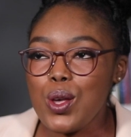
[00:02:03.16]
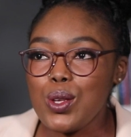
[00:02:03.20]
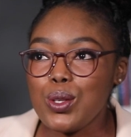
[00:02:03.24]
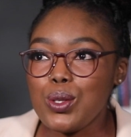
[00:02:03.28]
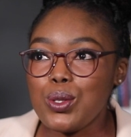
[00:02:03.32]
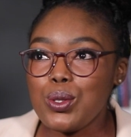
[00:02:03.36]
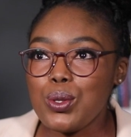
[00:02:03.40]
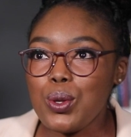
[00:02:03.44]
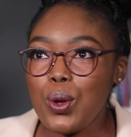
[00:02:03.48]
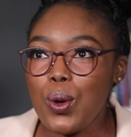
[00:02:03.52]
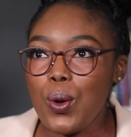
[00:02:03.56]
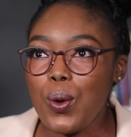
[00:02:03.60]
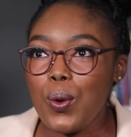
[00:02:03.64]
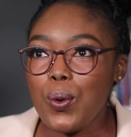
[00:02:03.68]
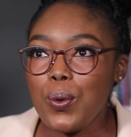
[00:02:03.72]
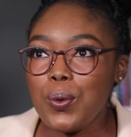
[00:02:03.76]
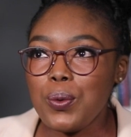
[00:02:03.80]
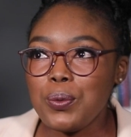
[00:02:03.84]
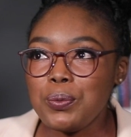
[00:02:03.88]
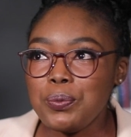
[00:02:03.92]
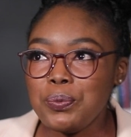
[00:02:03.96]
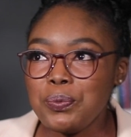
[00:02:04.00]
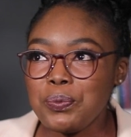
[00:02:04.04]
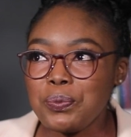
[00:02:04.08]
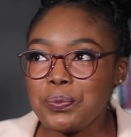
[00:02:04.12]

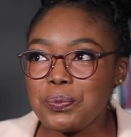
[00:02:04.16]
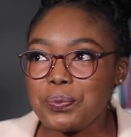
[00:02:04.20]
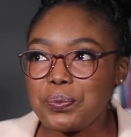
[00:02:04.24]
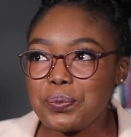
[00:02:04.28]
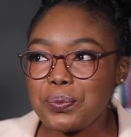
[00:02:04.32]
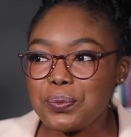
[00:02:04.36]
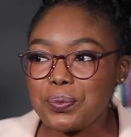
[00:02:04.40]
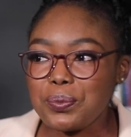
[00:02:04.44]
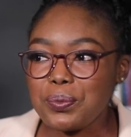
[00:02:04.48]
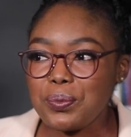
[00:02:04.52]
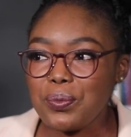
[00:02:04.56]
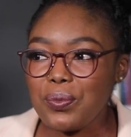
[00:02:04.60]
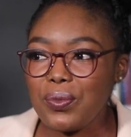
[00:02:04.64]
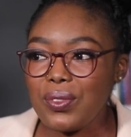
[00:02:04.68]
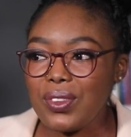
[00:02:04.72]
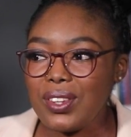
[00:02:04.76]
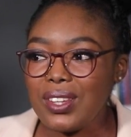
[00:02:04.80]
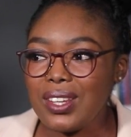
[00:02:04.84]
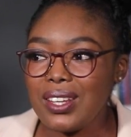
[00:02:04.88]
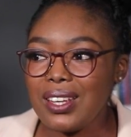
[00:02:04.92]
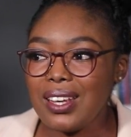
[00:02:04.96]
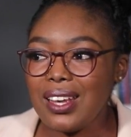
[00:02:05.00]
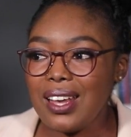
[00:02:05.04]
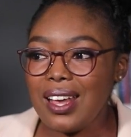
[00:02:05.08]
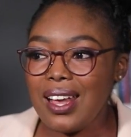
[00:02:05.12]
So
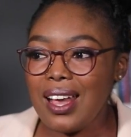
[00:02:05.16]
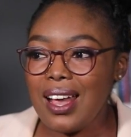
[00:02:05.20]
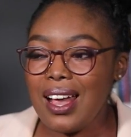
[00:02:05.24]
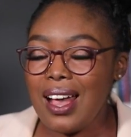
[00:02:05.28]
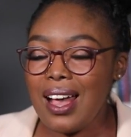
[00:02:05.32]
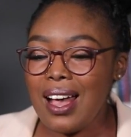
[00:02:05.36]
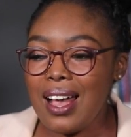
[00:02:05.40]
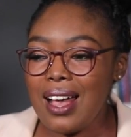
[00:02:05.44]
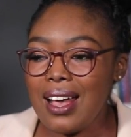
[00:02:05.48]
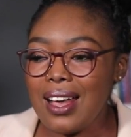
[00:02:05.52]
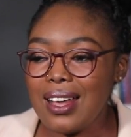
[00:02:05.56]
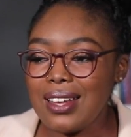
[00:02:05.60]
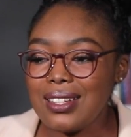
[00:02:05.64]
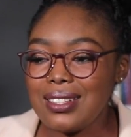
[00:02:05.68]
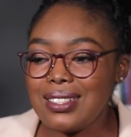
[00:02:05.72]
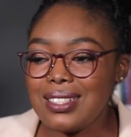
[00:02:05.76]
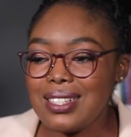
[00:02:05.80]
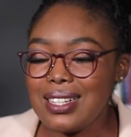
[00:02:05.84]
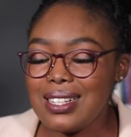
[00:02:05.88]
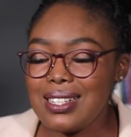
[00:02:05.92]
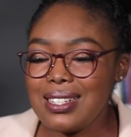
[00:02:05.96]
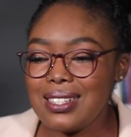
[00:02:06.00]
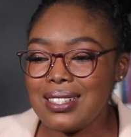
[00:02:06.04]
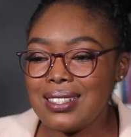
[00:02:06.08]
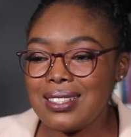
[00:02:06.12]

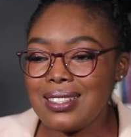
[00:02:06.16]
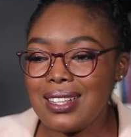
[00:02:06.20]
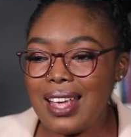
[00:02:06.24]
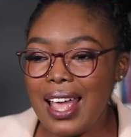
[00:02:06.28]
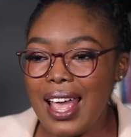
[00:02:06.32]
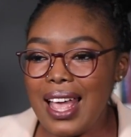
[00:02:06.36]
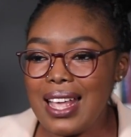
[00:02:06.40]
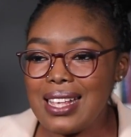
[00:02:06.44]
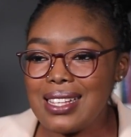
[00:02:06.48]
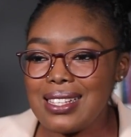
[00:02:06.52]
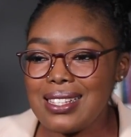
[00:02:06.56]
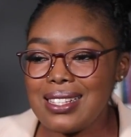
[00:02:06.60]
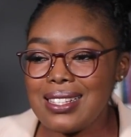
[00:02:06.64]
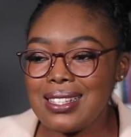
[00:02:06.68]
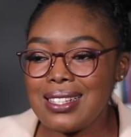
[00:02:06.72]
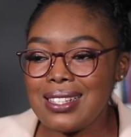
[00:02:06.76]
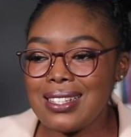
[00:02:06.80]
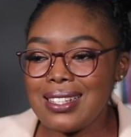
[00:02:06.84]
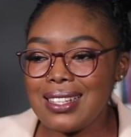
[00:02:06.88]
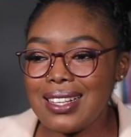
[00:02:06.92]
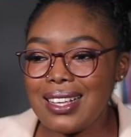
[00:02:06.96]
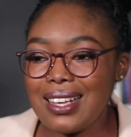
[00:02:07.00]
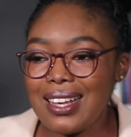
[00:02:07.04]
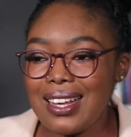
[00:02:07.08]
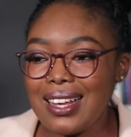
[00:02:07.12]
just
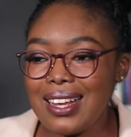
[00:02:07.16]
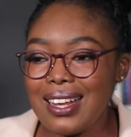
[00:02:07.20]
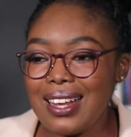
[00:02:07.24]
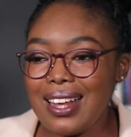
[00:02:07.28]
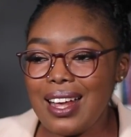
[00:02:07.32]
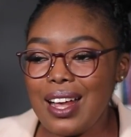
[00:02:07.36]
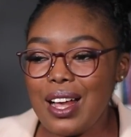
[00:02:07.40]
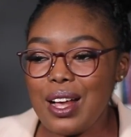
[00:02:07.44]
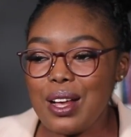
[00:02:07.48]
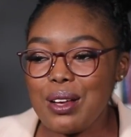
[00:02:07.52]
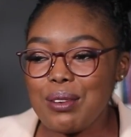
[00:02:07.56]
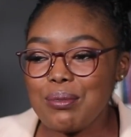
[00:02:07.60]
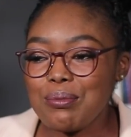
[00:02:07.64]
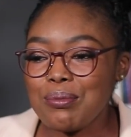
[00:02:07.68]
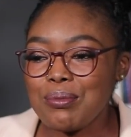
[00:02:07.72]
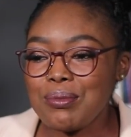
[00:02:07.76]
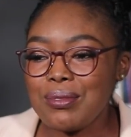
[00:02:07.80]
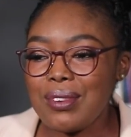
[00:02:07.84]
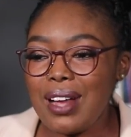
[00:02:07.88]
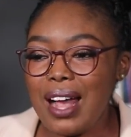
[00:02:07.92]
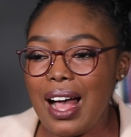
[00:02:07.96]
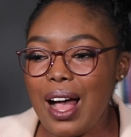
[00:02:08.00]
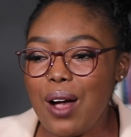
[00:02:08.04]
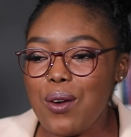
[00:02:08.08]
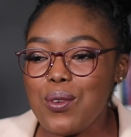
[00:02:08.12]
as
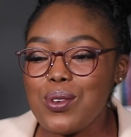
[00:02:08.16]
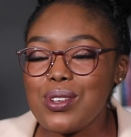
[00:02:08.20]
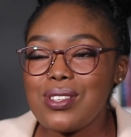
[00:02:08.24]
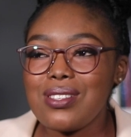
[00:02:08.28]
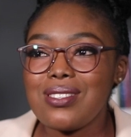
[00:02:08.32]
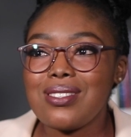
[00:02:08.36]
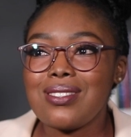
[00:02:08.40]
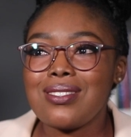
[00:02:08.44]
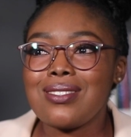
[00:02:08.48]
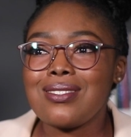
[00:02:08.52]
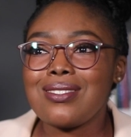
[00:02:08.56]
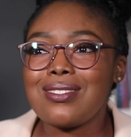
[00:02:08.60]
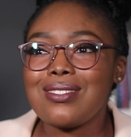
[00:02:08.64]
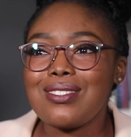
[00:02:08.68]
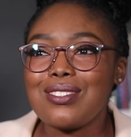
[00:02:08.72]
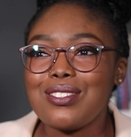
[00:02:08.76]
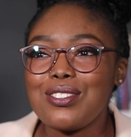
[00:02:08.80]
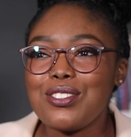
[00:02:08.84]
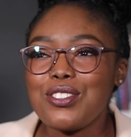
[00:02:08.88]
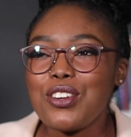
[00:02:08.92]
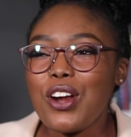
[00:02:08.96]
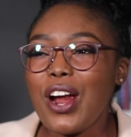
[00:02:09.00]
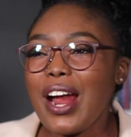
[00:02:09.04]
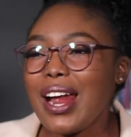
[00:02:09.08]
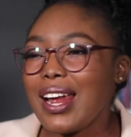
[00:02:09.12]
I was
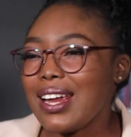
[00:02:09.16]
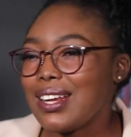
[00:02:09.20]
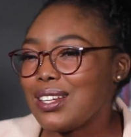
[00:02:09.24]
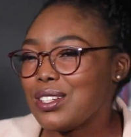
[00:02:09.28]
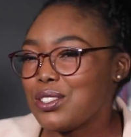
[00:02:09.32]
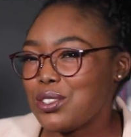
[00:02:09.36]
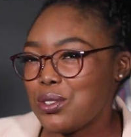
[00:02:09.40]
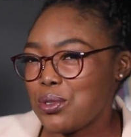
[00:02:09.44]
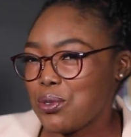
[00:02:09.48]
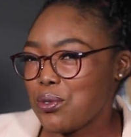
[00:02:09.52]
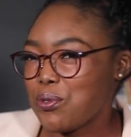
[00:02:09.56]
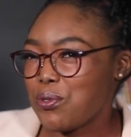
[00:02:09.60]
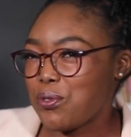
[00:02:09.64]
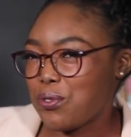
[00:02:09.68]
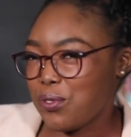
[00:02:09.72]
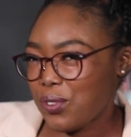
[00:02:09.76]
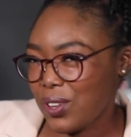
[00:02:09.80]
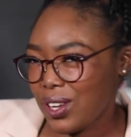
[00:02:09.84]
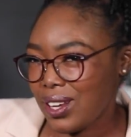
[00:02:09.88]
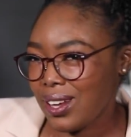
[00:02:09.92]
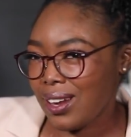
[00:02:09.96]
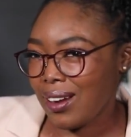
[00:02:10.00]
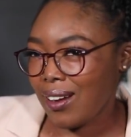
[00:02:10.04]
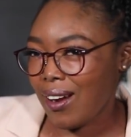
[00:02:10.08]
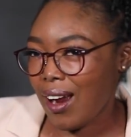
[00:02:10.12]
trying to
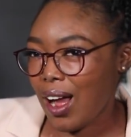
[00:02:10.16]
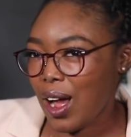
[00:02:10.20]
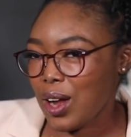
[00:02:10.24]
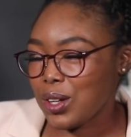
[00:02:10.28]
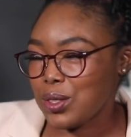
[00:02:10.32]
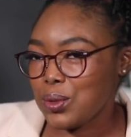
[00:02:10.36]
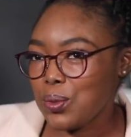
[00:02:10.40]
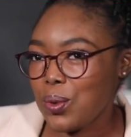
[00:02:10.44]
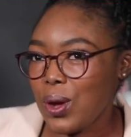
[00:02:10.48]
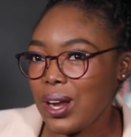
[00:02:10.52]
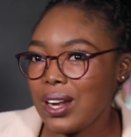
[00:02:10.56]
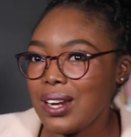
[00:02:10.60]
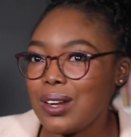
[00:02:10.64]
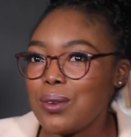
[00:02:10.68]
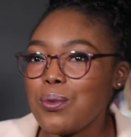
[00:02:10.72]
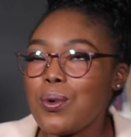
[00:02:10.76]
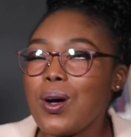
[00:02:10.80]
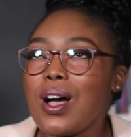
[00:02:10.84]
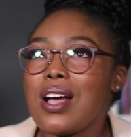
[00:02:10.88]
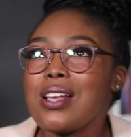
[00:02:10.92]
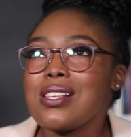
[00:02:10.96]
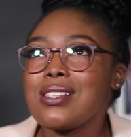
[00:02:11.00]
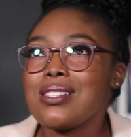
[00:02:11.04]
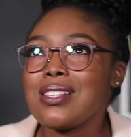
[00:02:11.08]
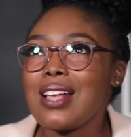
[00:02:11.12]
figure out what it
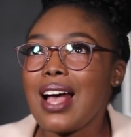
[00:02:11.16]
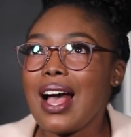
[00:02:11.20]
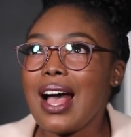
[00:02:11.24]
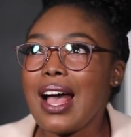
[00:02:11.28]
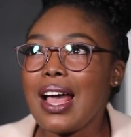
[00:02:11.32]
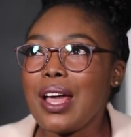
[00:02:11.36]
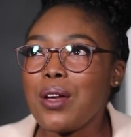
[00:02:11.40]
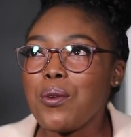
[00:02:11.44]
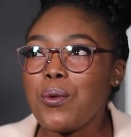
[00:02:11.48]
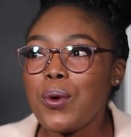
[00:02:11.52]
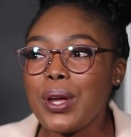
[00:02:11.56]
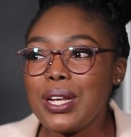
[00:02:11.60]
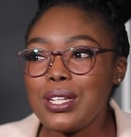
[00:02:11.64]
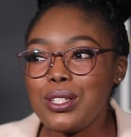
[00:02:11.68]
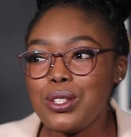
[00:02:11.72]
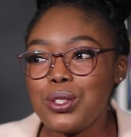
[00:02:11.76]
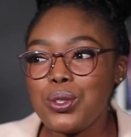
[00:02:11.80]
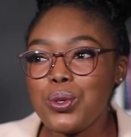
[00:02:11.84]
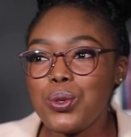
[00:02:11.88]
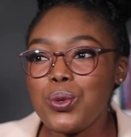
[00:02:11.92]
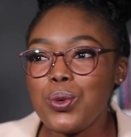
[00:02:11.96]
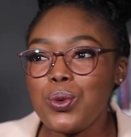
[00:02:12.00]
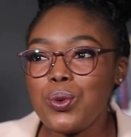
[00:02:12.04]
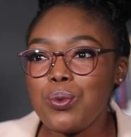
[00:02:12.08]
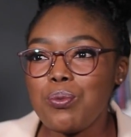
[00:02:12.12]
was, I went
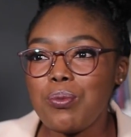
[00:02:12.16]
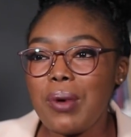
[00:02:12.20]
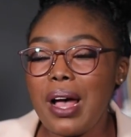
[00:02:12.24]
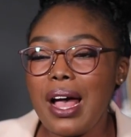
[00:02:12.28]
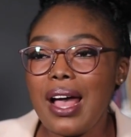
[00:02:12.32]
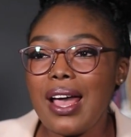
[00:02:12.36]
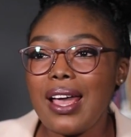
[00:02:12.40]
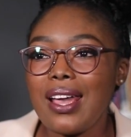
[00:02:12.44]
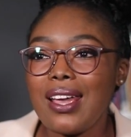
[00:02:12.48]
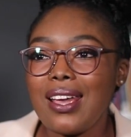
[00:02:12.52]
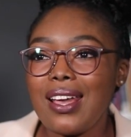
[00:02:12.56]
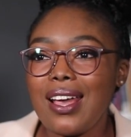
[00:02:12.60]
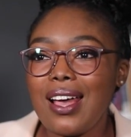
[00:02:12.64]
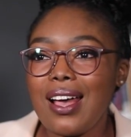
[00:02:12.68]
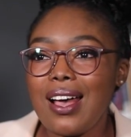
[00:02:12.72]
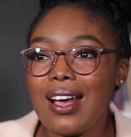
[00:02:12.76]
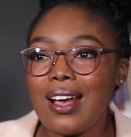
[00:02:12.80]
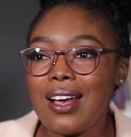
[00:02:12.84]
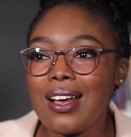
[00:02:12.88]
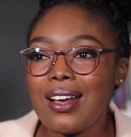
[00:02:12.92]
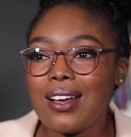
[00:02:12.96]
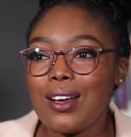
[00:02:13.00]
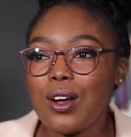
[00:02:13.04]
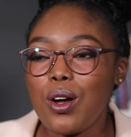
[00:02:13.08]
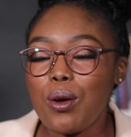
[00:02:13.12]
to my
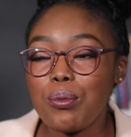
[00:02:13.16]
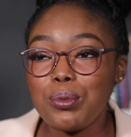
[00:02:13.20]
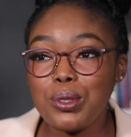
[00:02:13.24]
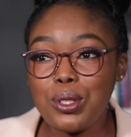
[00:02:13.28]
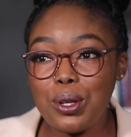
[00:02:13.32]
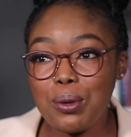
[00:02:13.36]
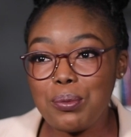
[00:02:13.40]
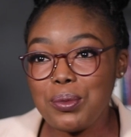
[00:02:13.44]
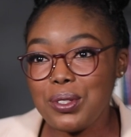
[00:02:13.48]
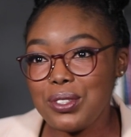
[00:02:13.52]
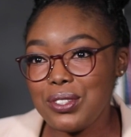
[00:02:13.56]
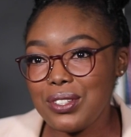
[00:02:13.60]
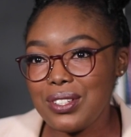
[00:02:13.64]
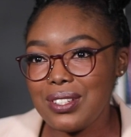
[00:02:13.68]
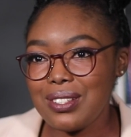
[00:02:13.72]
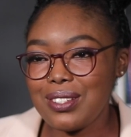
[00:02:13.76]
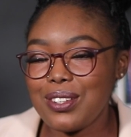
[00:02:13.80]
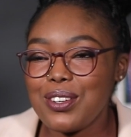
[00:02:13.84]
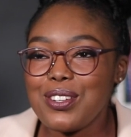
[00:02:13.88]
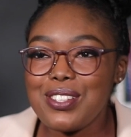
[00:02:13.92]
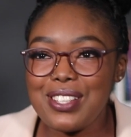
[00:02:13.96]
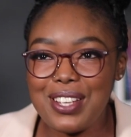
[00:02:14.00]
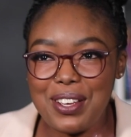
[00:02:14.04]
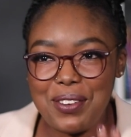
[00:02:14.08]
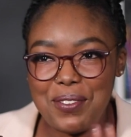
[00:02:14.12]
optometrist,
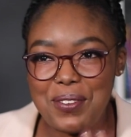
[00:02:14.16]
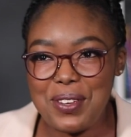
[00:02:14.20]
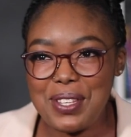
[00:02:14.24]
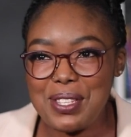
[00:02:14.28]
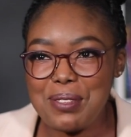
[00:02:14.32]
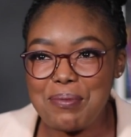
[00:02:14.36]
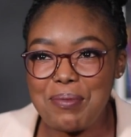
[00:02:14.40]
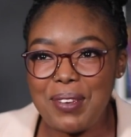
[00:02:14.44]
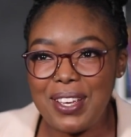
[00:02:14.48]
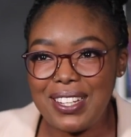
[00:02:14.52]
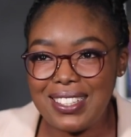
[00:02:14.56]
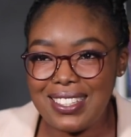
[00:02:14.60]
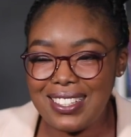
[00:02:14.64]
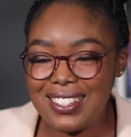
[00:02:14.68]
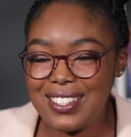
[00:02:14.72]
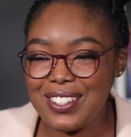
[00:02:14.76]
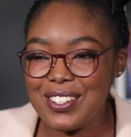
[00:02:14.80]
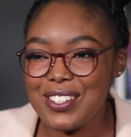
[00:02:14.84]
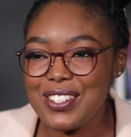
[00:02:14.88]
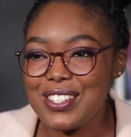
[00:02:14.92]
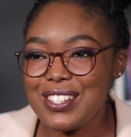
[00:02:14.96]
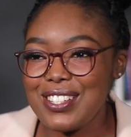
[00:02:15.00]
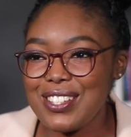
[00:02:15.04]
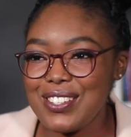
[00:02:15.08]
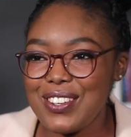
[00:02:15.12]
because I wear
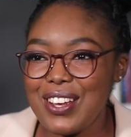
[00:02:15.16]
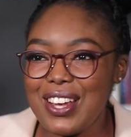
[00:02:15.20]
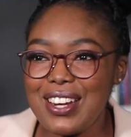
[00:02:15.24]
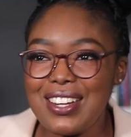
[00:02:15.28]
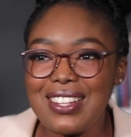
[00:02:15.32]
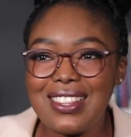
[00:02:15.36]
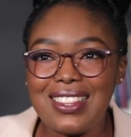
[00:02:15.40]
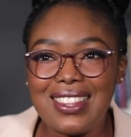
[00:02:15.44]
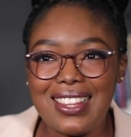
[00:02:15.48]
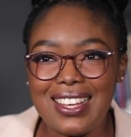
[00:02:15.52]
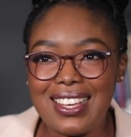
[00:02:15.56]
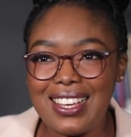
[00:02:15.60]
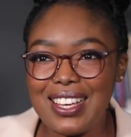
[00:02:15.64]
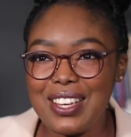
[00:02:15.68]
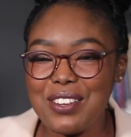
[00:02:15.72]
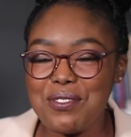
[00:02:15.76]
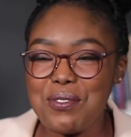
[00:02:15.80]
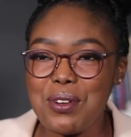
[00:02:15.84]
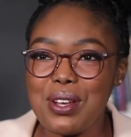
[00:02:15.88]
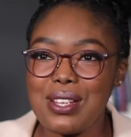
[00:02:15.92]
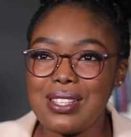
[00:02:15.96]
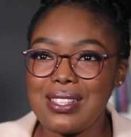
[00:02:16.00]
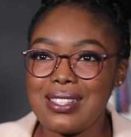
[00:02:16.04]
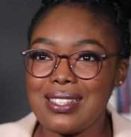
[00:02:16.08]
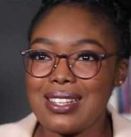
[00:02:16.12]
spectacles, so I didn't think it
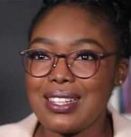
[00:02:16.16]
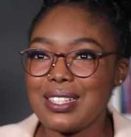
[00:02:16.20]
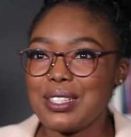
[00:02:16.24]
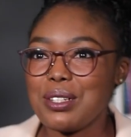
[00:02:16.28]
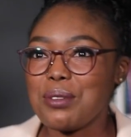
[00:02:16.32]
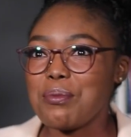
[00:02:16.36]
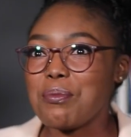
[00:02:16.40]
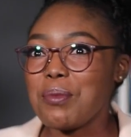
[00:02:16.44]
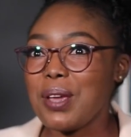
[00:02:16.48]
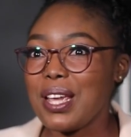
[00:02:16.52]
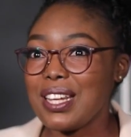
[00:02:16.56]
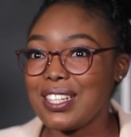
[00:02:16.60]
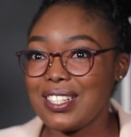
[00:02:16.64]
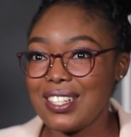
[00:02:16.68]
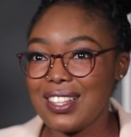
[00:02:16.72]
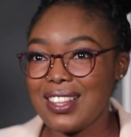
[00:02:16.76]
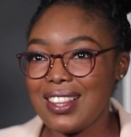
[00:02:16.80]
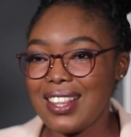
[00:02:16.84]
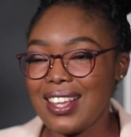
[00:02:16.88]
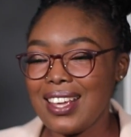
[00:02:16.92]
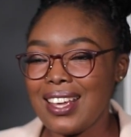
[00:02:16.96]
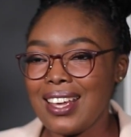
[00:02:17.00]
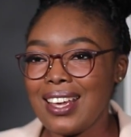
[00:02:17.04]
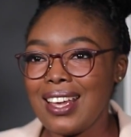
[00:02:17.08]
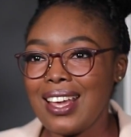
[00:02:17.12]
was such a major
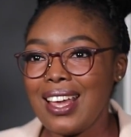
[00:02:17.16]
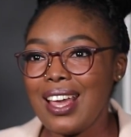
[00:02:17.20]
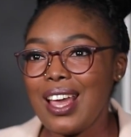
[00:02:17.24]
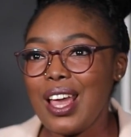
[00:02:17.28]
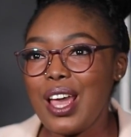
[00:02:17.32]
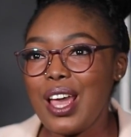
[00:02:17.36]
thing.